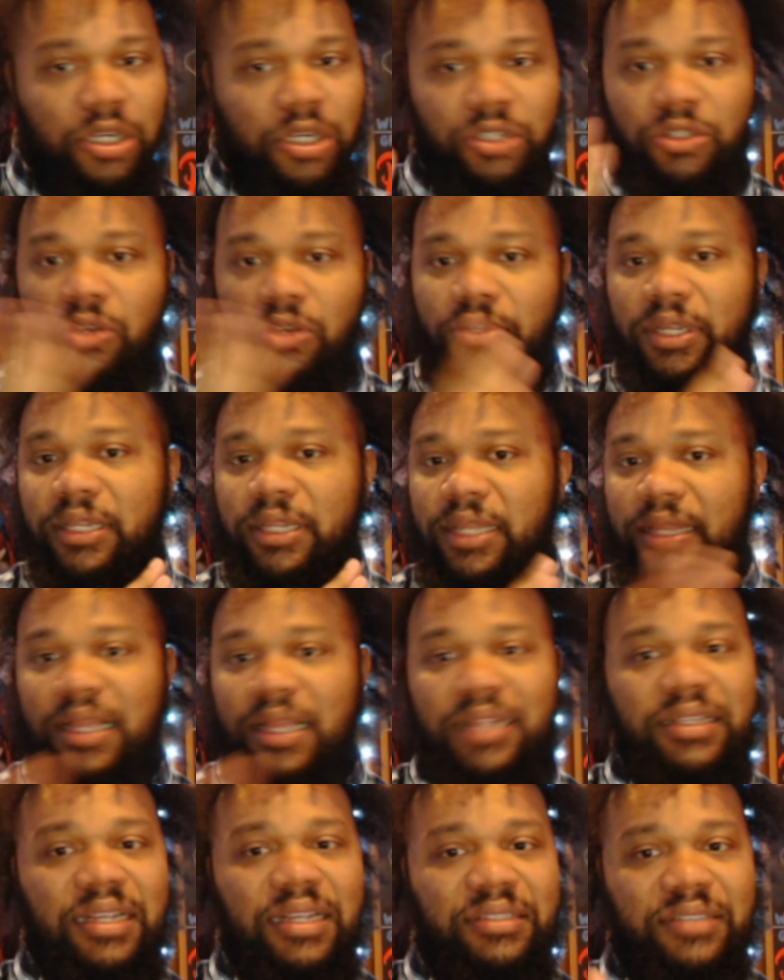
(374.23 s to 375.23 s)
Don't need
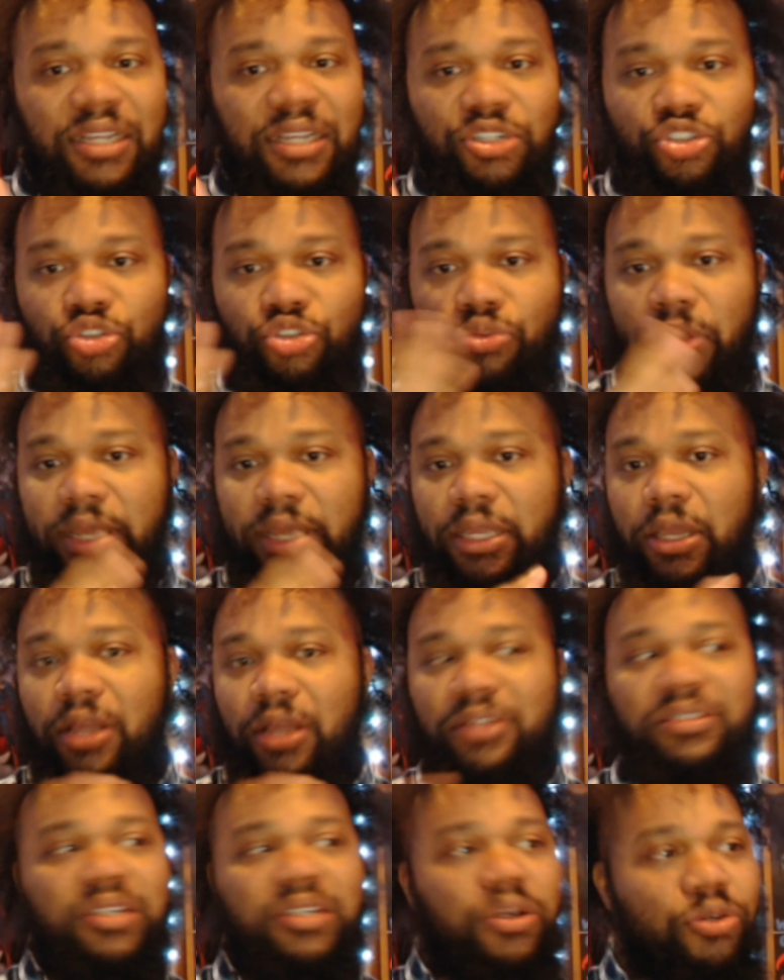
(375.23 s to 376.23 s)
that. That's like Trey
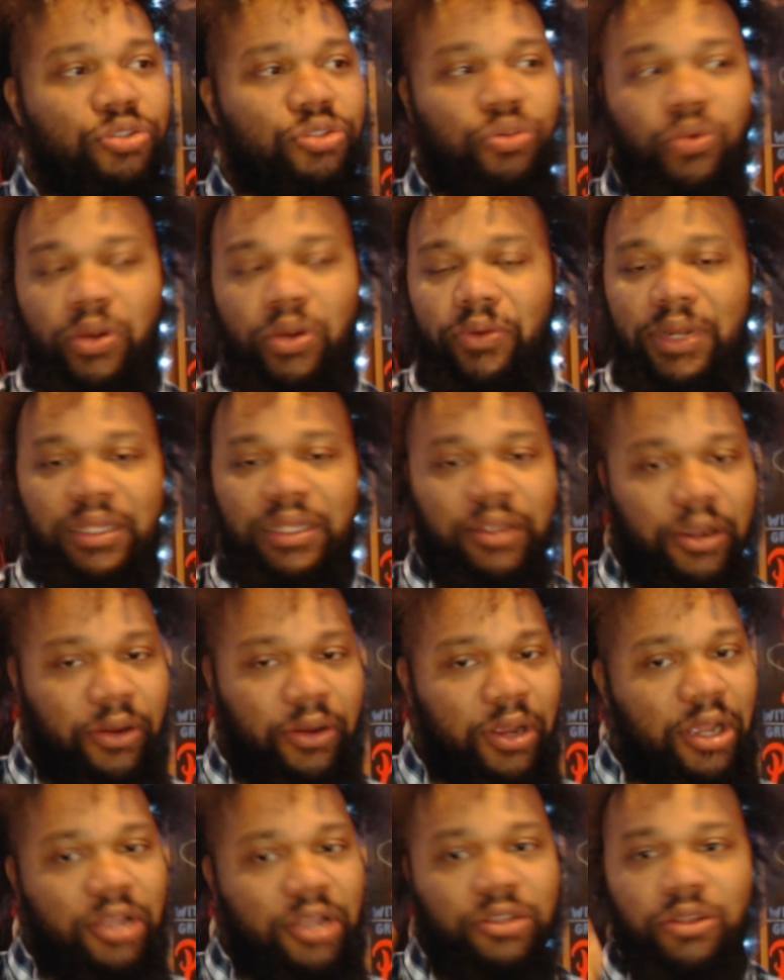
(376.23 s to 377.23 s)
Young territory right there.
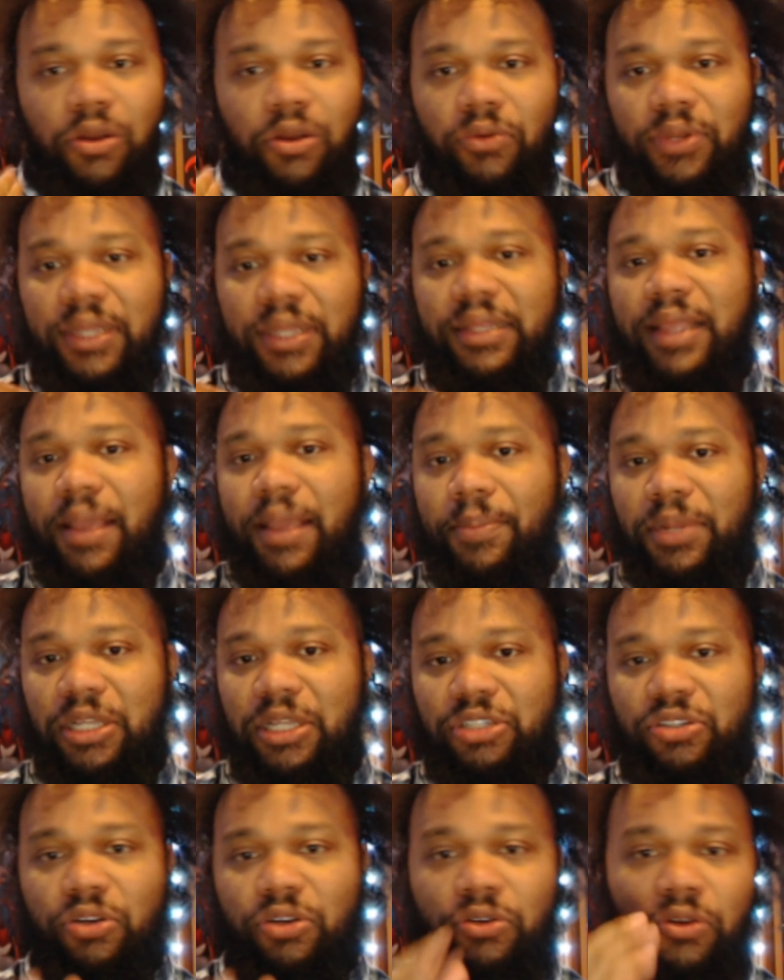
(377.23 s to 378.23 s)
Don't need that many
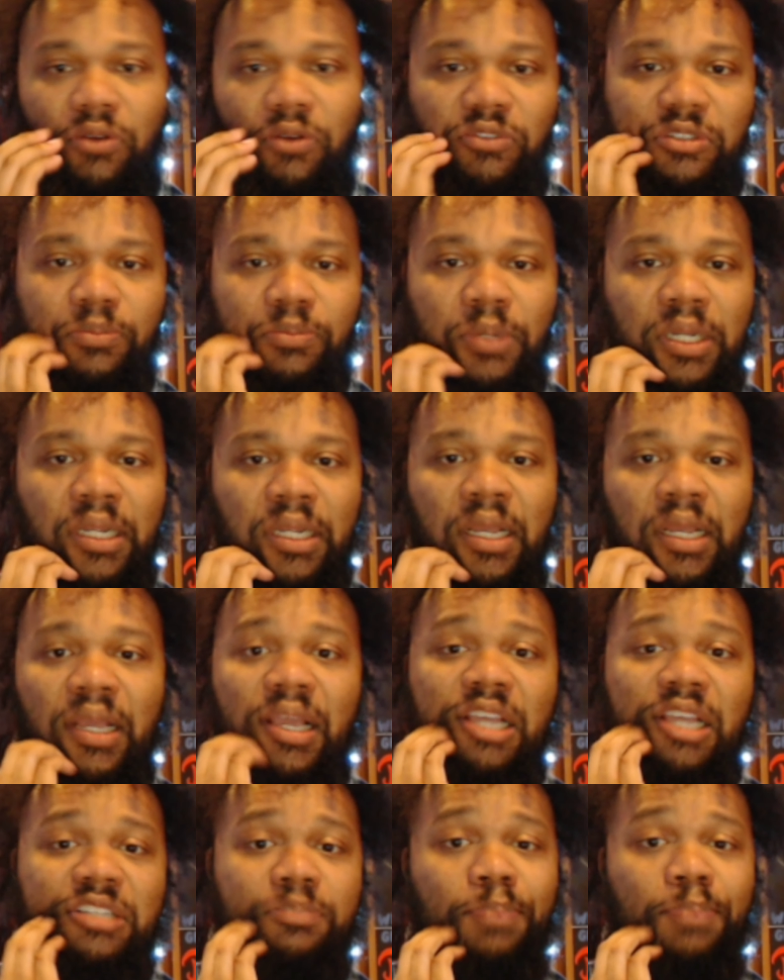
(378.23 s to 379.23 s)
turnovers. But
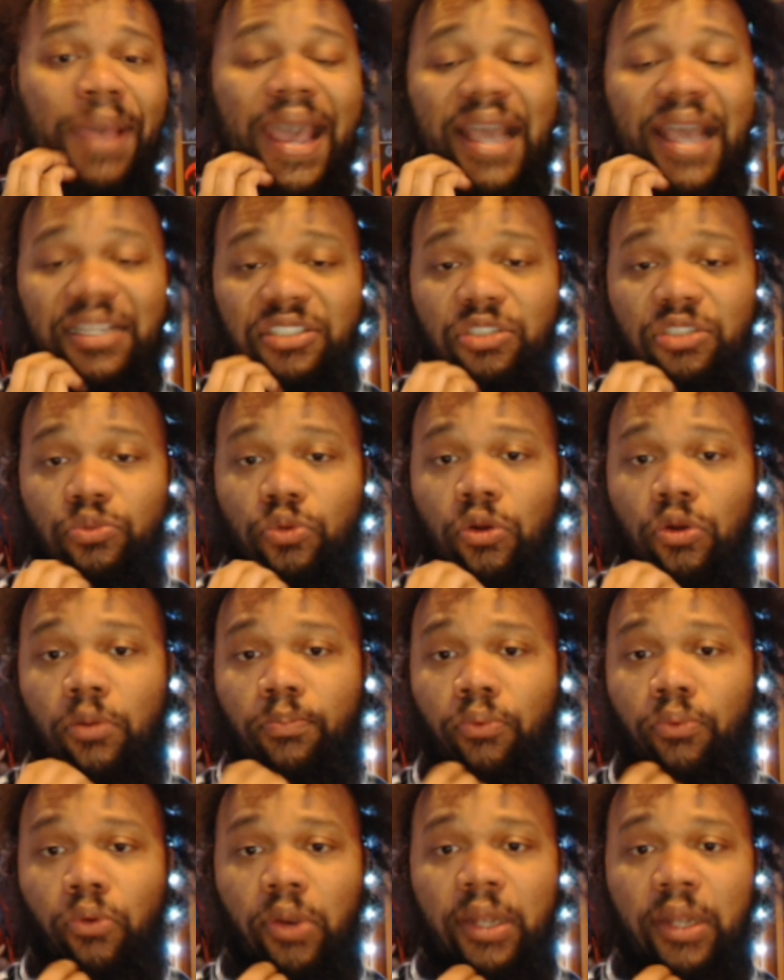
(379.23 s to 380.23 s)
his passes were on
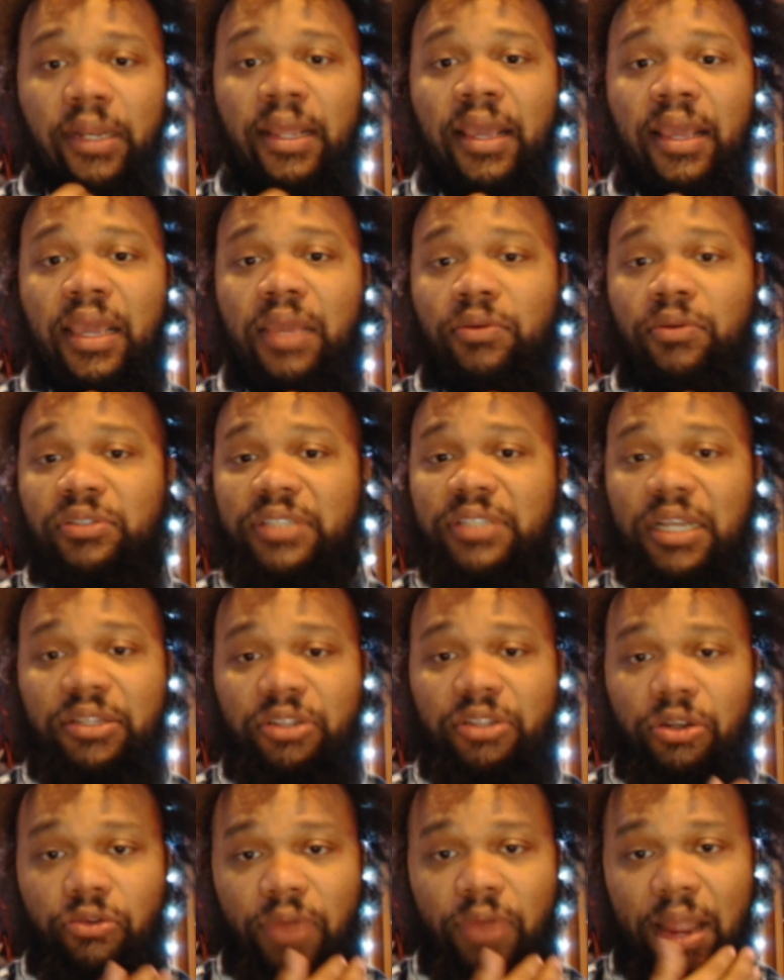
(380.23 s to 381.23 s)
point. He was out there
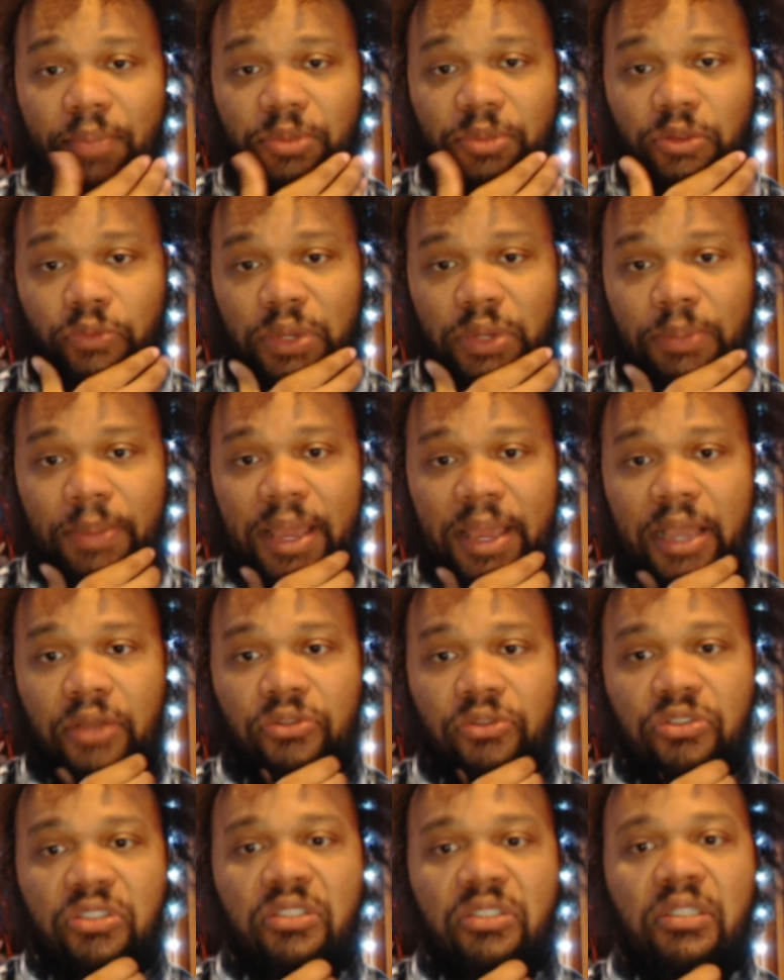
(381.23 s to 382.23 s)
grabbing the
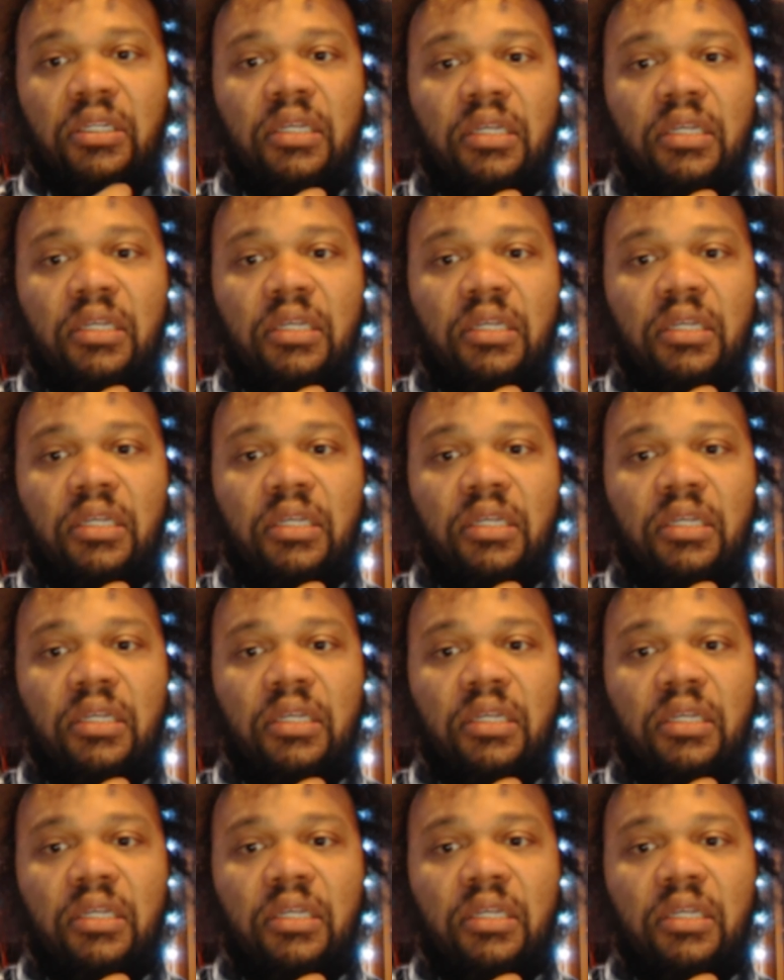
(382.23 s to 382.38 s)
rebounds.